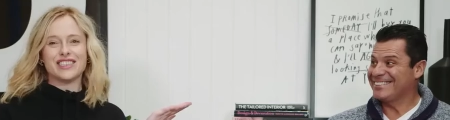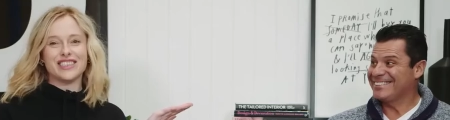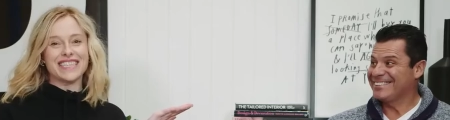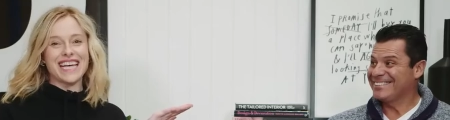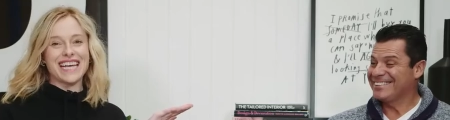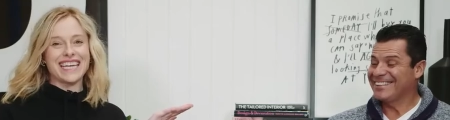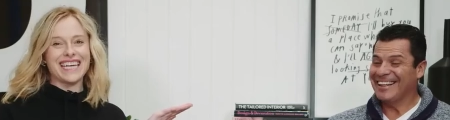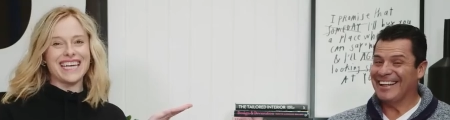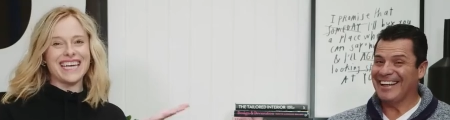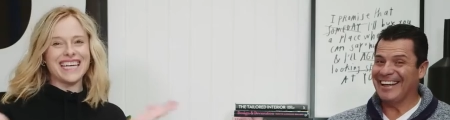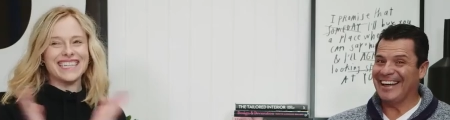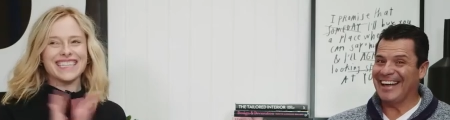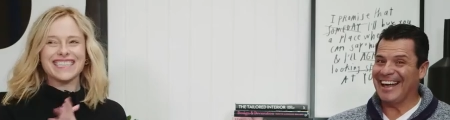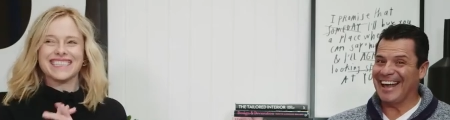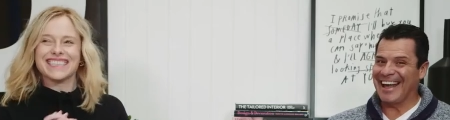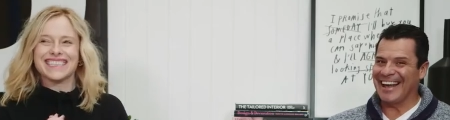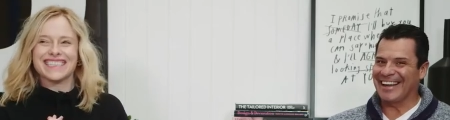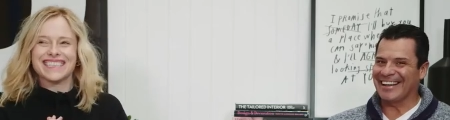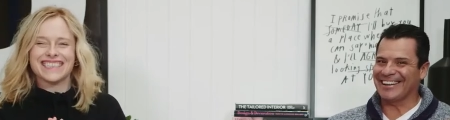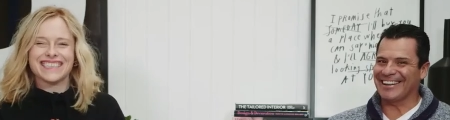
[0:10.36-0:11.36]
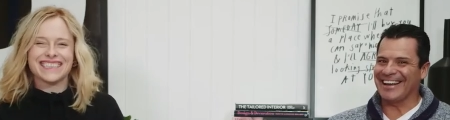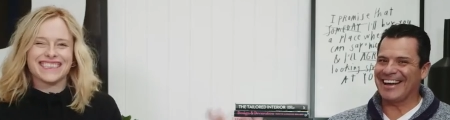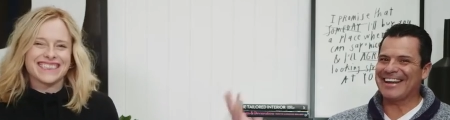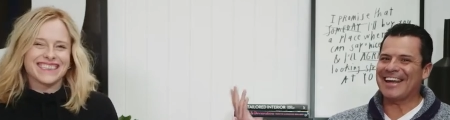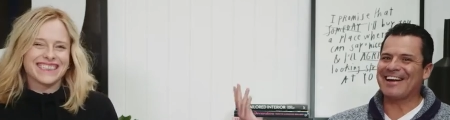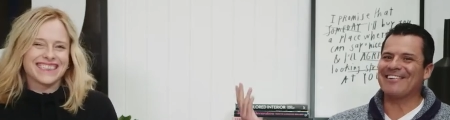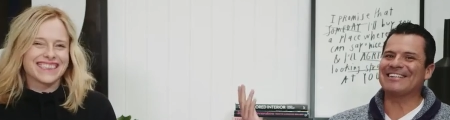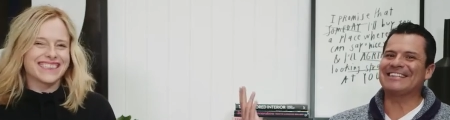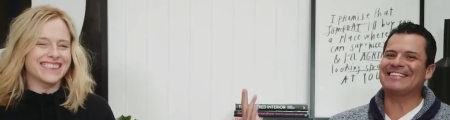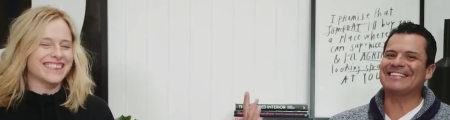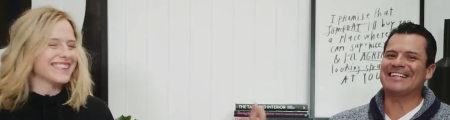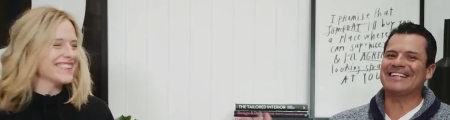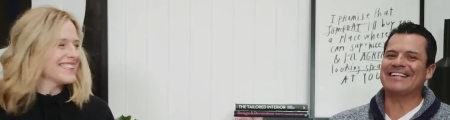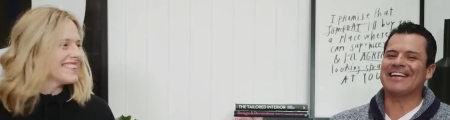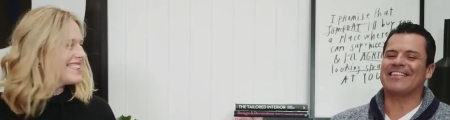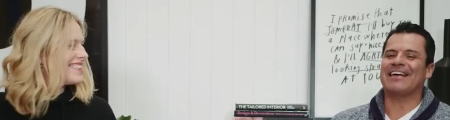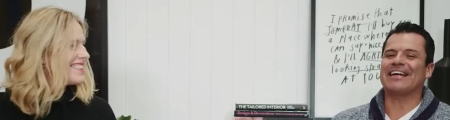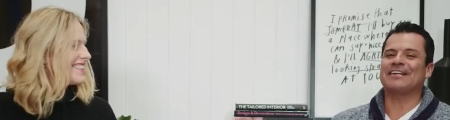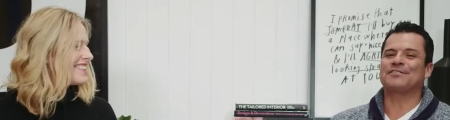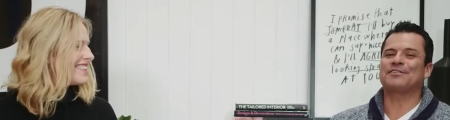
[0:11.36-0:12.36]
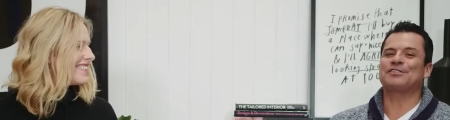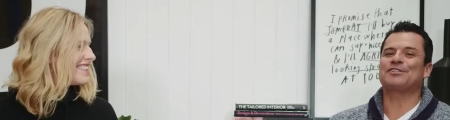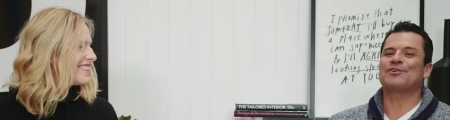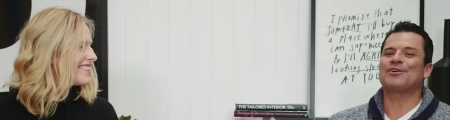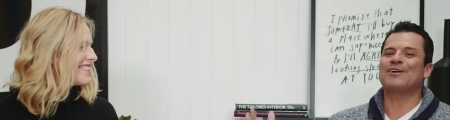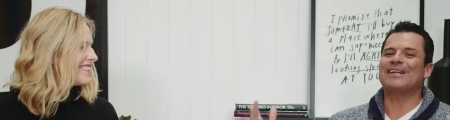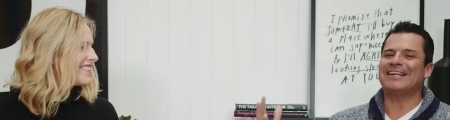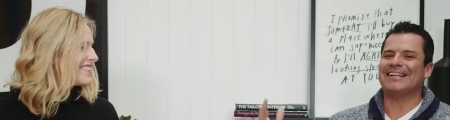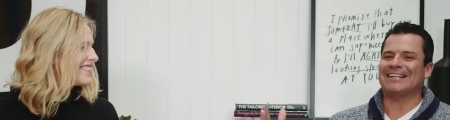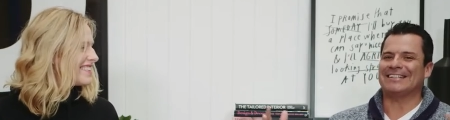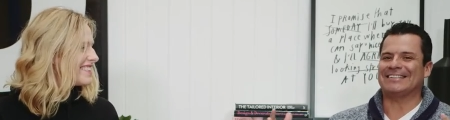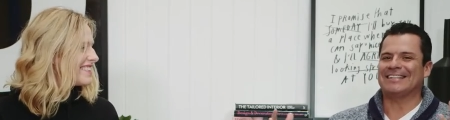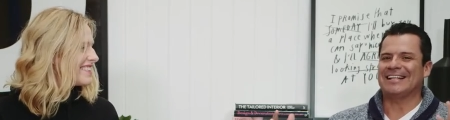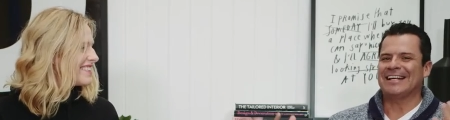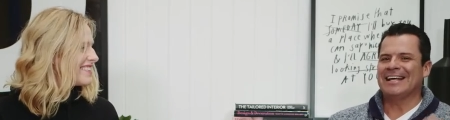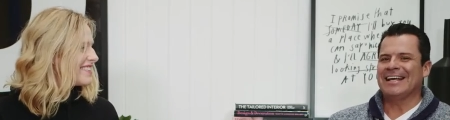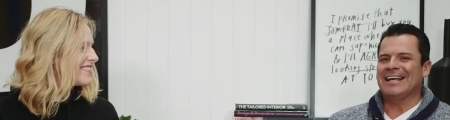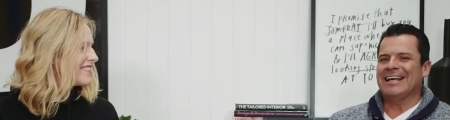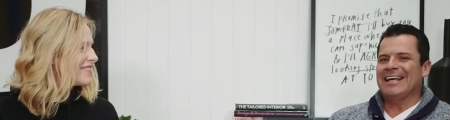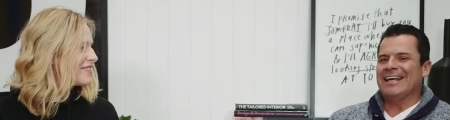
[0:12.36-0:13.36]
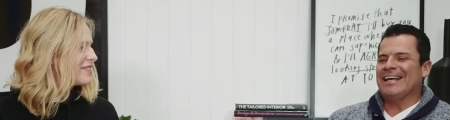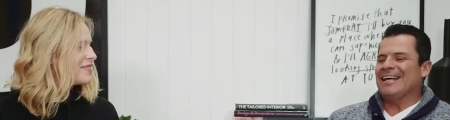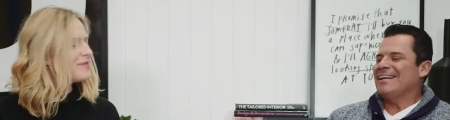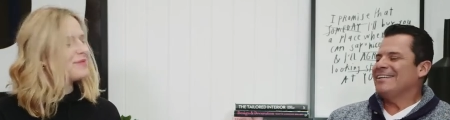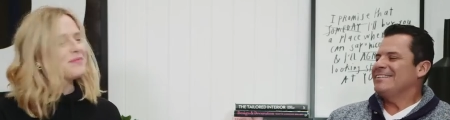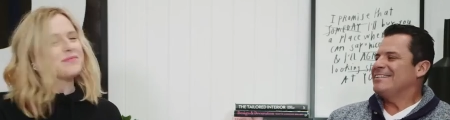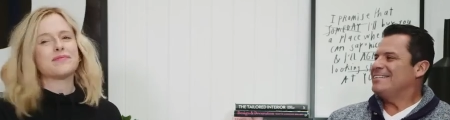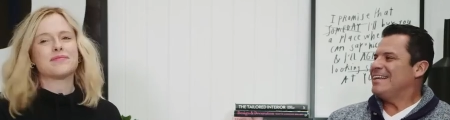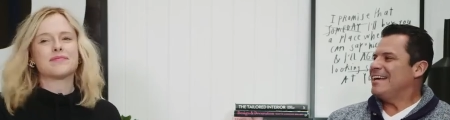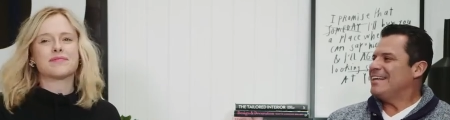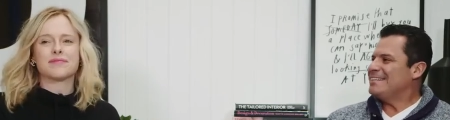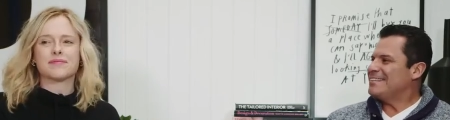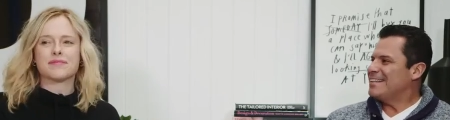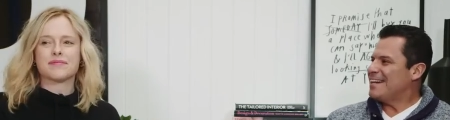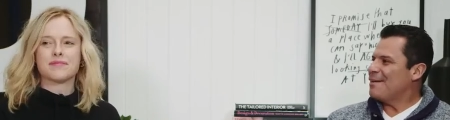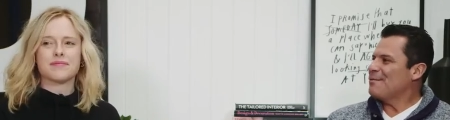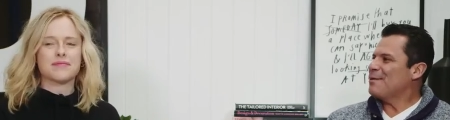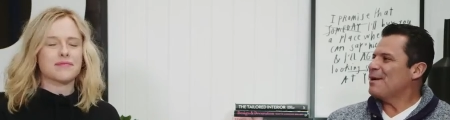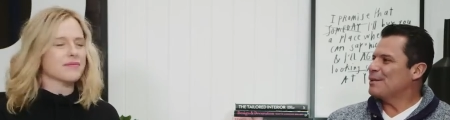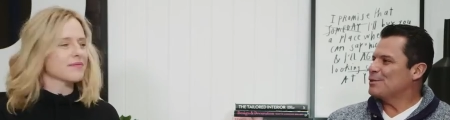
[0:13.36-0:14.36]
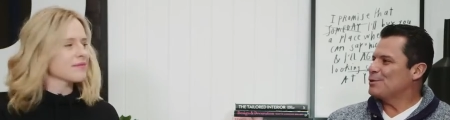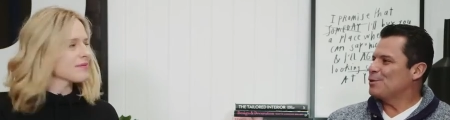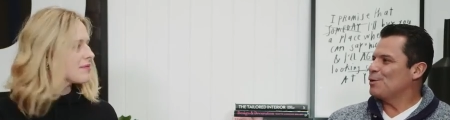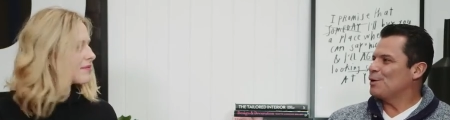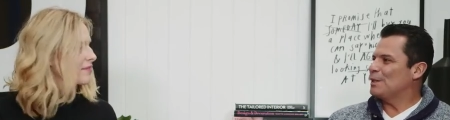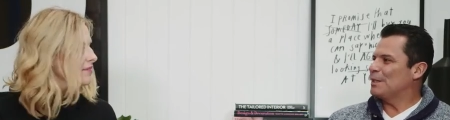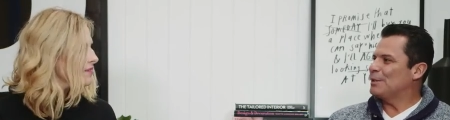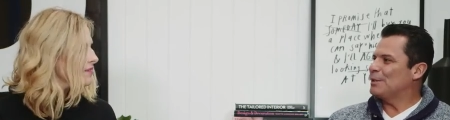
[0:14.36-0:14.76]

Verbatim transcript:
Speaker 1: Susanne King and Claudio Encina. Thanks for joining us. Susanne, today we're going to talk a